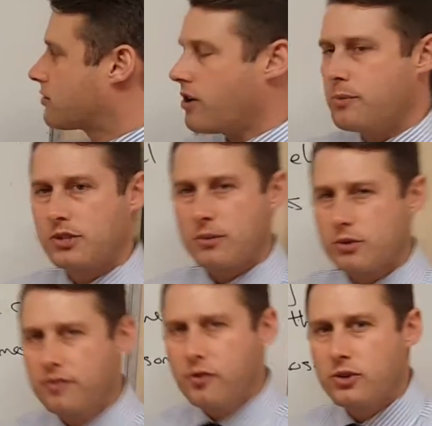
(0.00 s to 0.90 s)
chromosomes
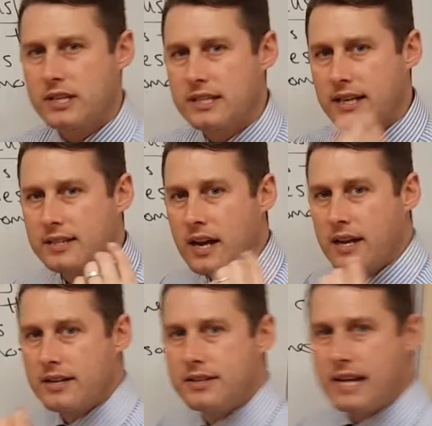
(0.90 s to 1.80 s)
or 46
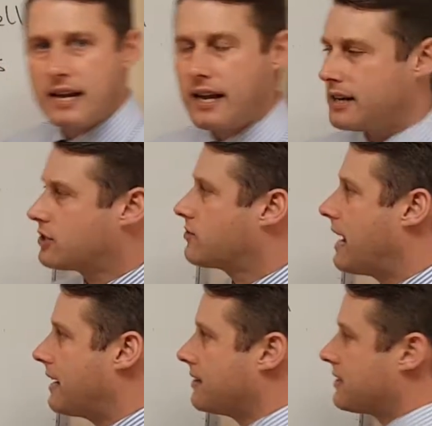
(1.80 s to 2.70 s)
DNA
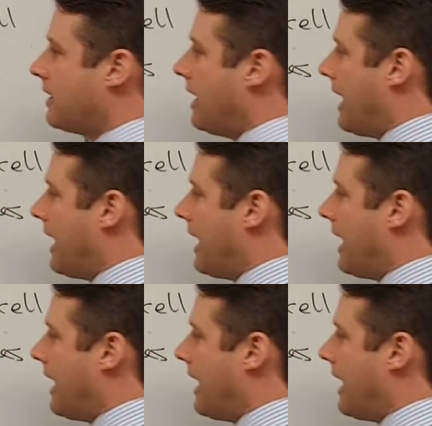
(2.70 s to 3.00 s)
strands,